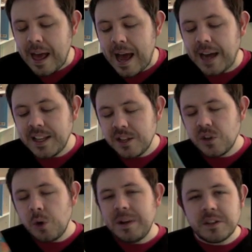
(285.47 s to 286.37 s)
And it is
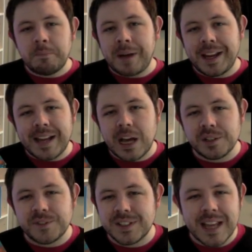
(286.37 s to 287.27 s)
always on buy it
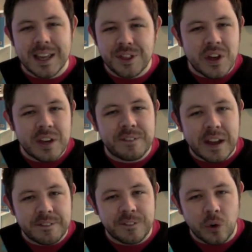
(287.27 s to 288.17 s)
nows for, say,
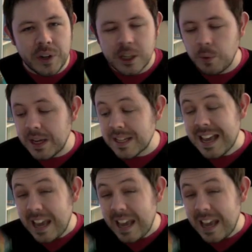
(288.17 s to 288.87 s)
35, 40 quid.